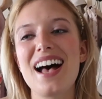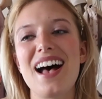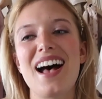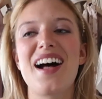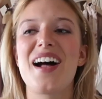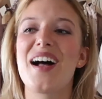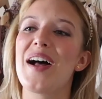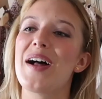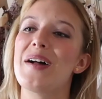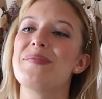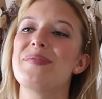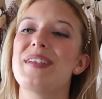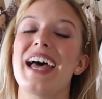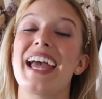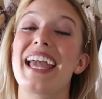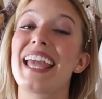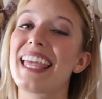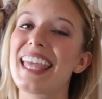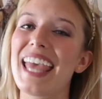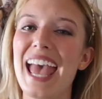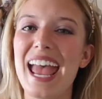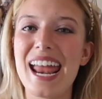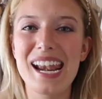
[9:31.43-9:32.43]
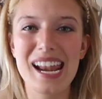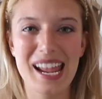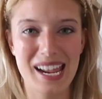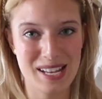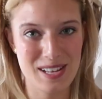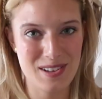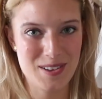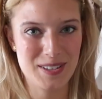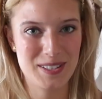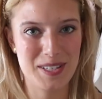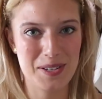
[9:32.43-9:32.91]
Um, again,
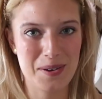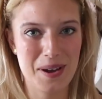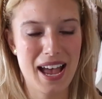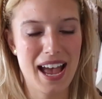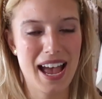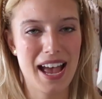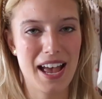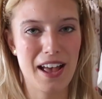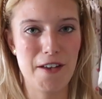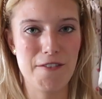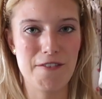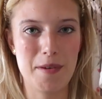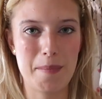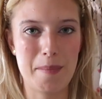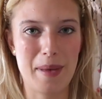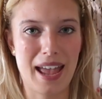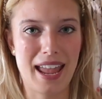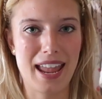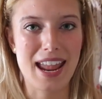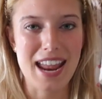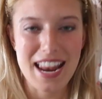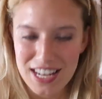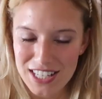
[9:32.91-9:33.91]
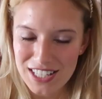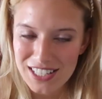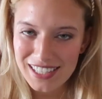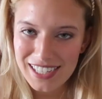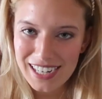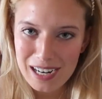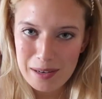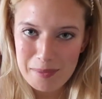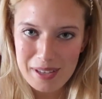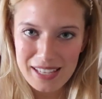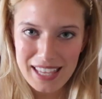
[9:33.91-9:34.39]
I also have my
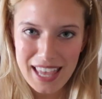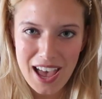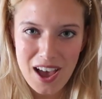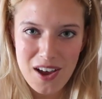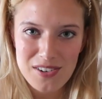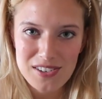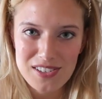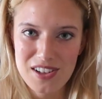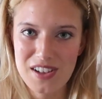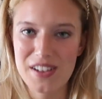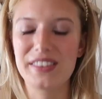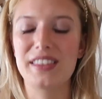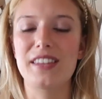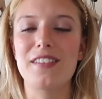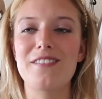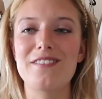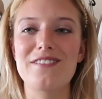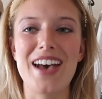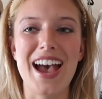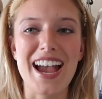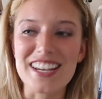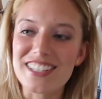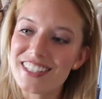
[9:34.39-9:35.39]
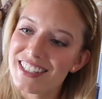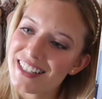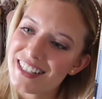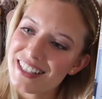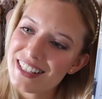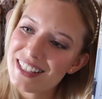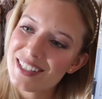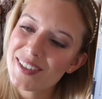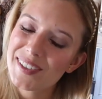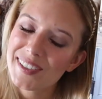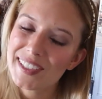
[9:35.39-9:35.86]
Instagram account called The
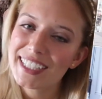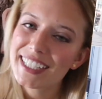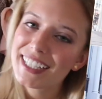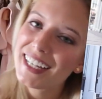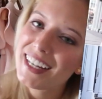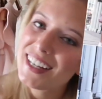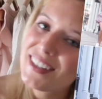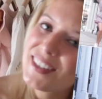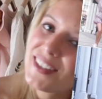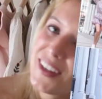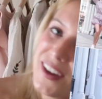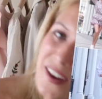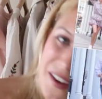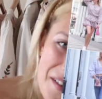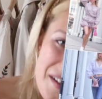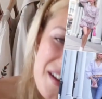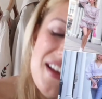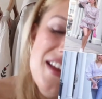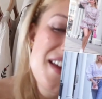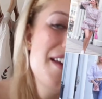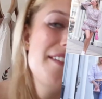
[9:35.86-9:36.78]
Fashion Squirrel, so